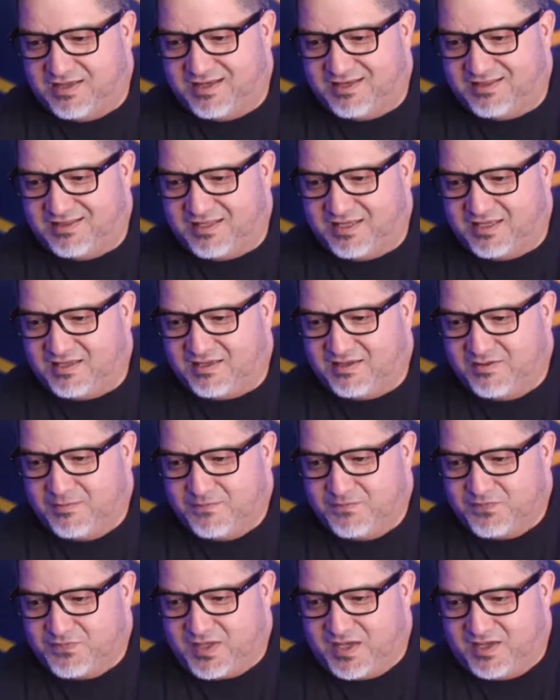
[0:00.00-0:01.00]
And I think
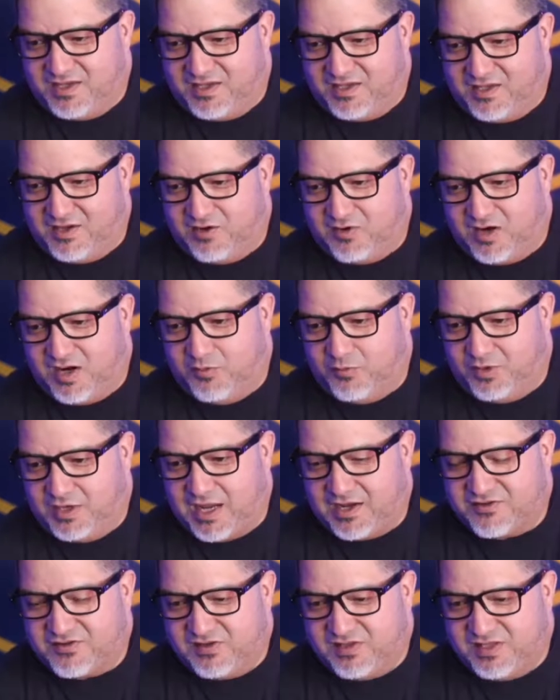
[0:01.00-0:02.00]
here I
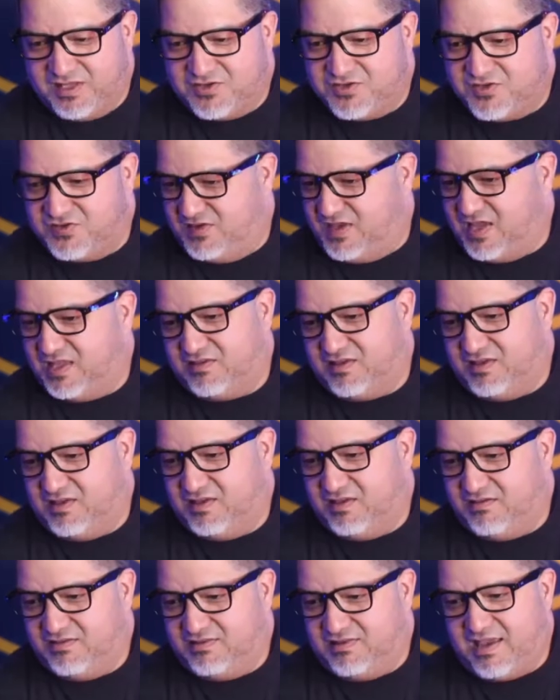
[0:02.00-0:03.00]
would actually just get
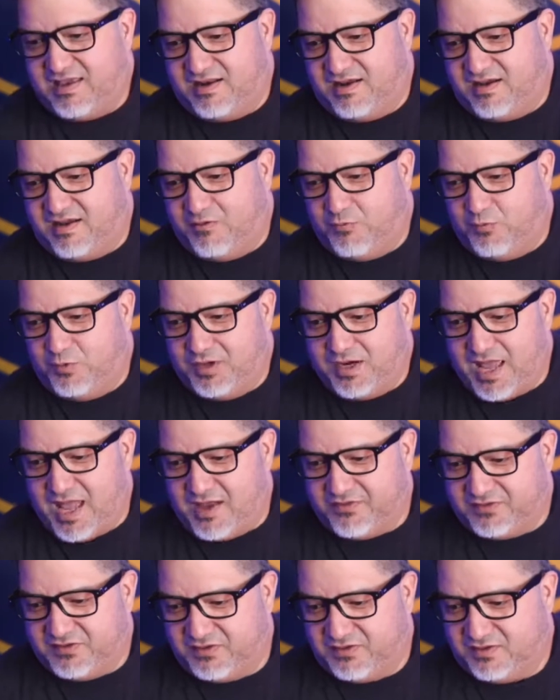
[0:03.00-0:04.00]
the data. I wouldn't
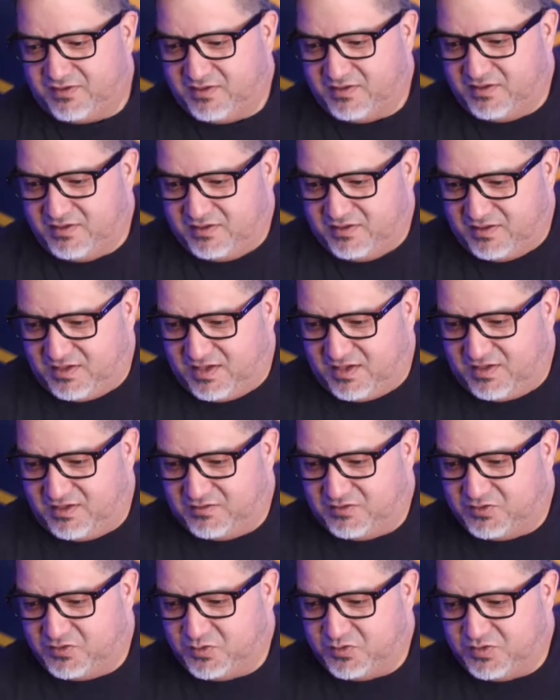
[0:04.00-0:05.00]
have to
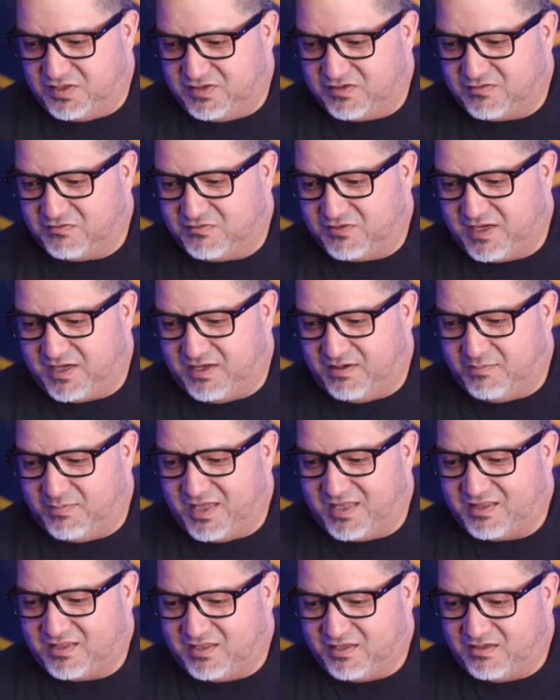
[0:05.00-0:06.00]
do this find
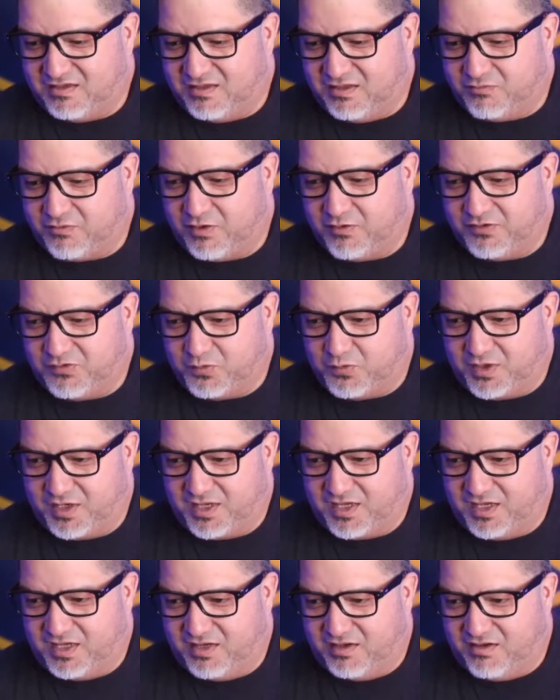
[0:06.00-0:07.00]
method if I was
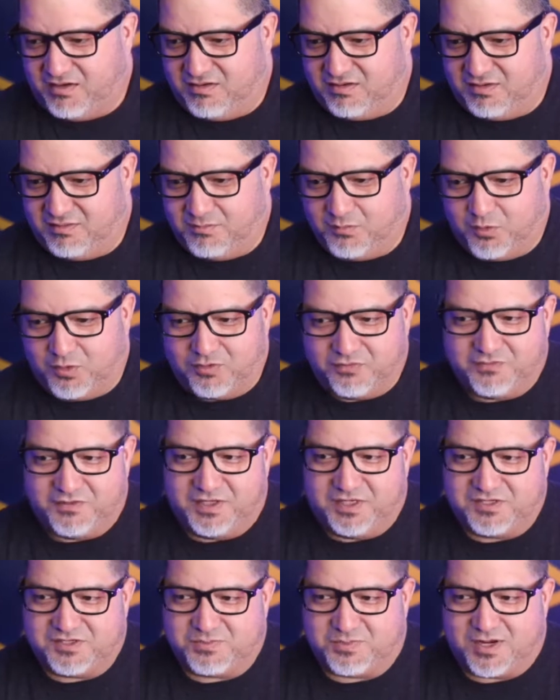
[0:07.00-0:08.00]
working on a more
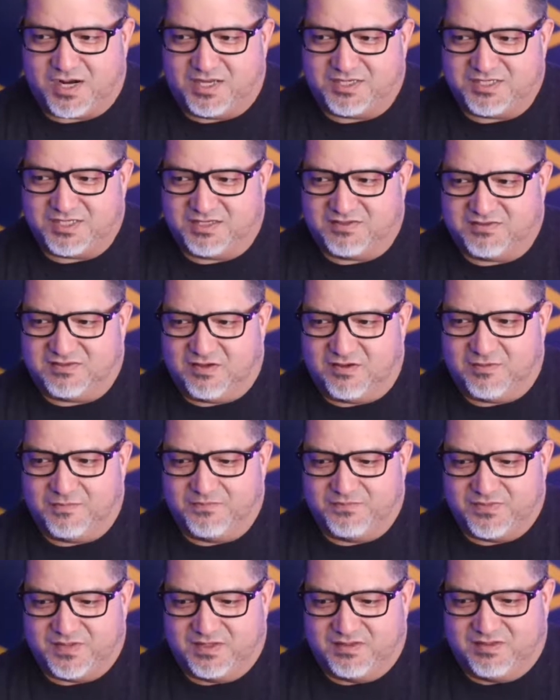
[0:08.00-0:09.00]
finished project.
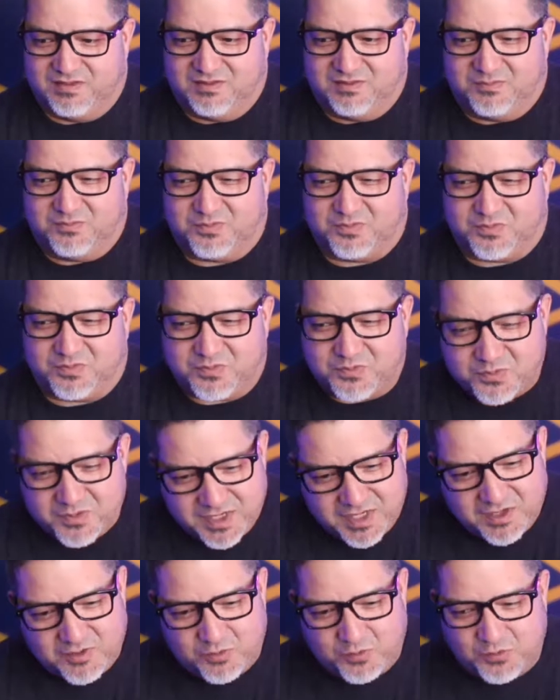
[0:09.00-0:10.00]
So
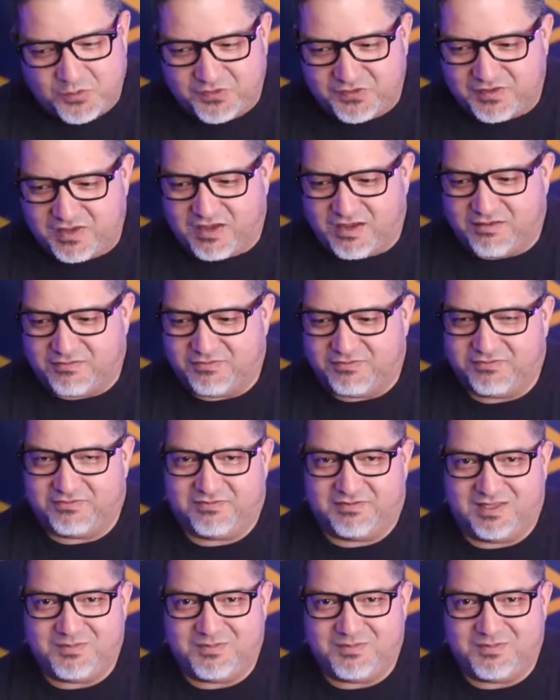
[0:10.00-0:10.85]
pretty cool stuff.